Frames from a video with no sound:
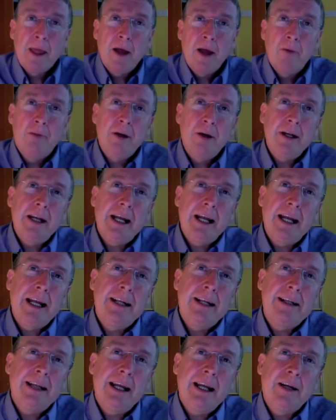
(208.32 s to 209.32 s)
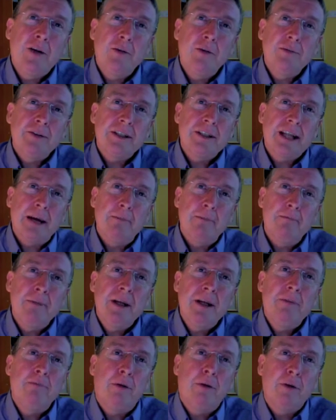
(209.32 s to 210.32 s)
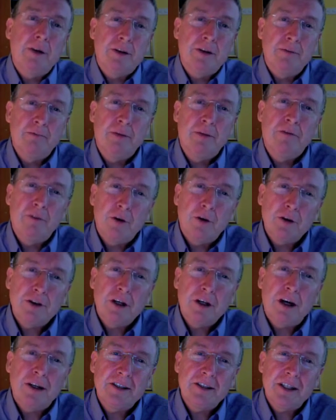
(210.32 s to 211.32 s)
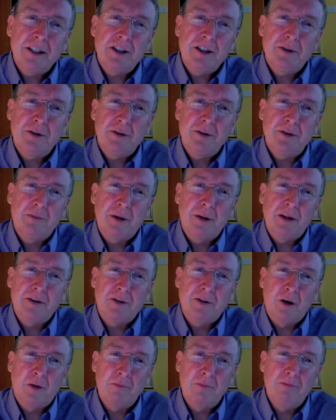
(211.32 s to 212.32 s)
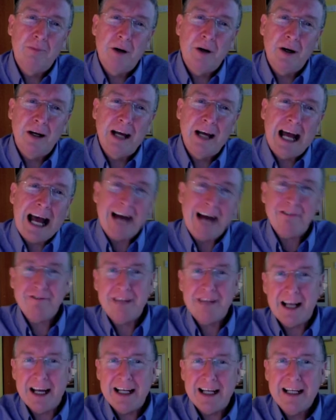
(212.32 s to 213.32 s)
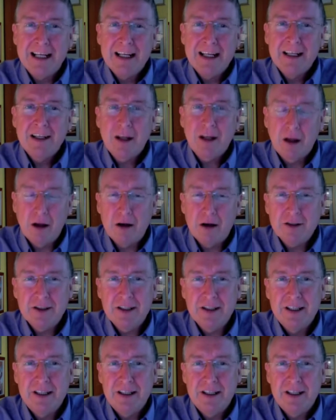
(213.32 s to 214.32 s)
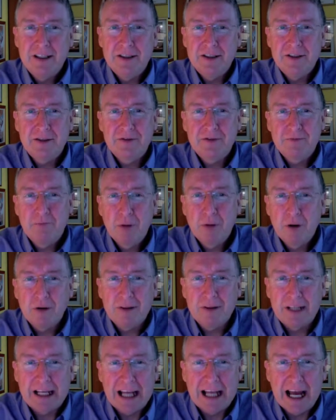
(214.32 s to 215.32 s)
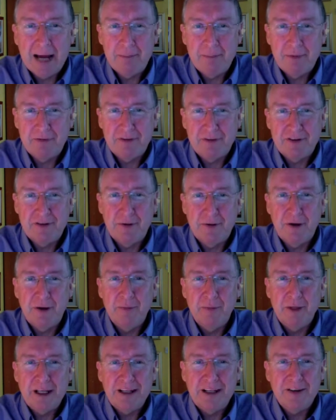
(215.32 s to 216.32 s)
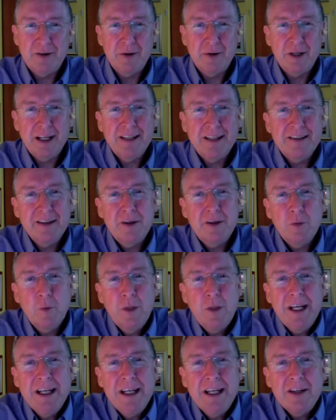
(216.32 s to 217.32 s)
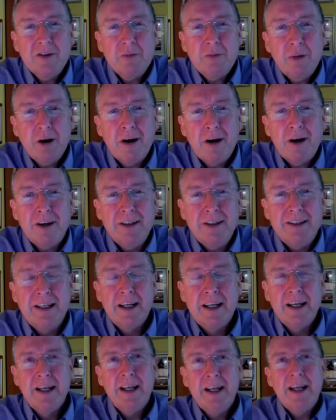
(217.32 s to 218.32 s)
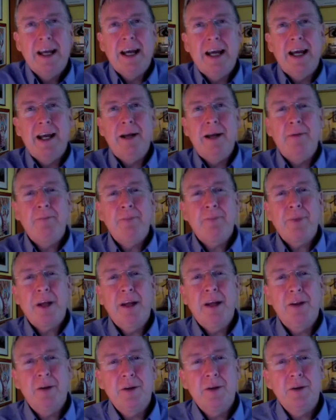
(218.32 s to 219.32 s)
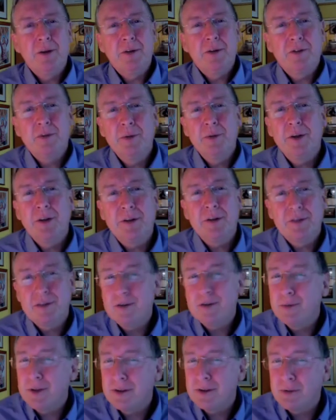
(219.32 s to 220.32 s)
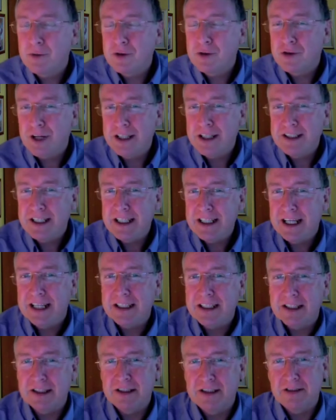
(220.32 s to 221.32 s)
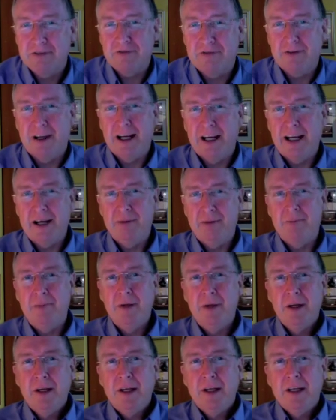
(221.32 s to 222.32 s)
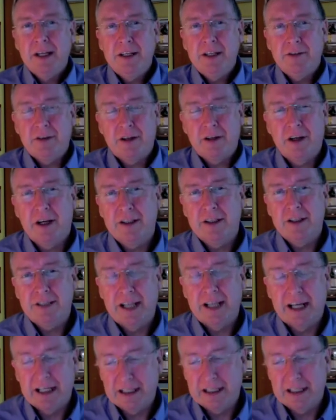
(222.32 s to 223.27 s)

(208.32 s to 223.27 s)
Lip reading: but it comes at that midpoint before scar tissue is built up, but after clot has plugged the gap, if you see what I mean. So it's at the weakest part, and some of the most tragic cases of intracardiac